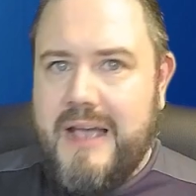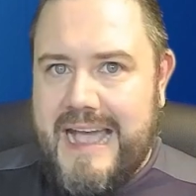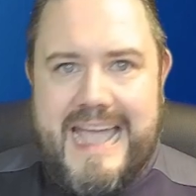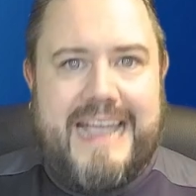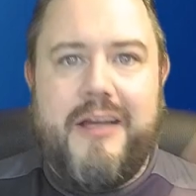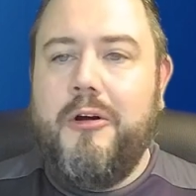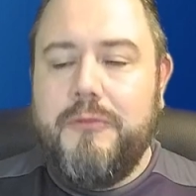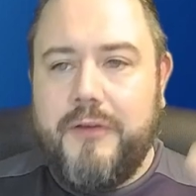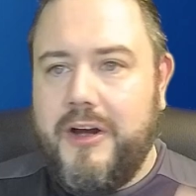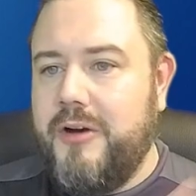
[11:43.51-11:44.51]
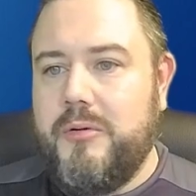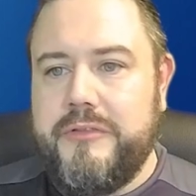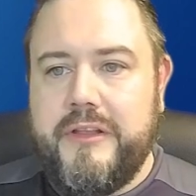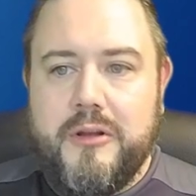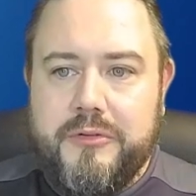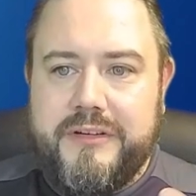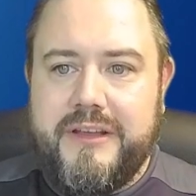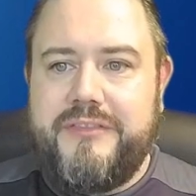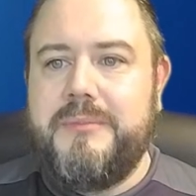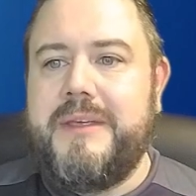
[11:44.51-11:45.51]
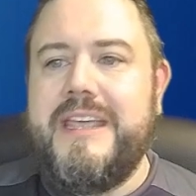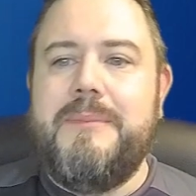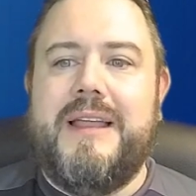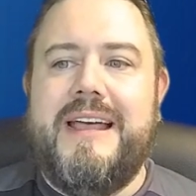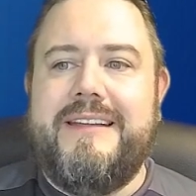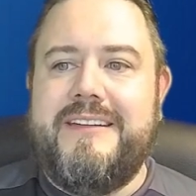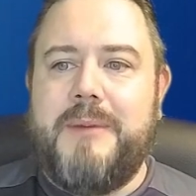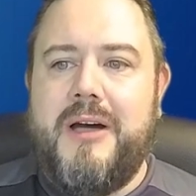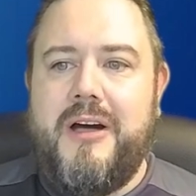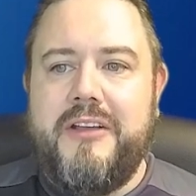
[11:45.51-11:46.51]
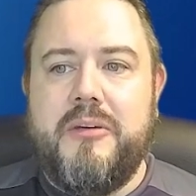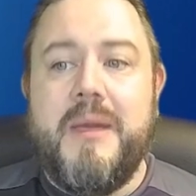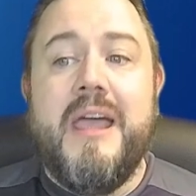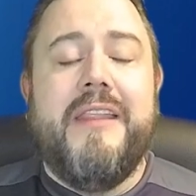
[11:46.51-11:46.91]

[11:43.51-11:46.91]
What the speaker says: hangover or the losing of some key players is behind them.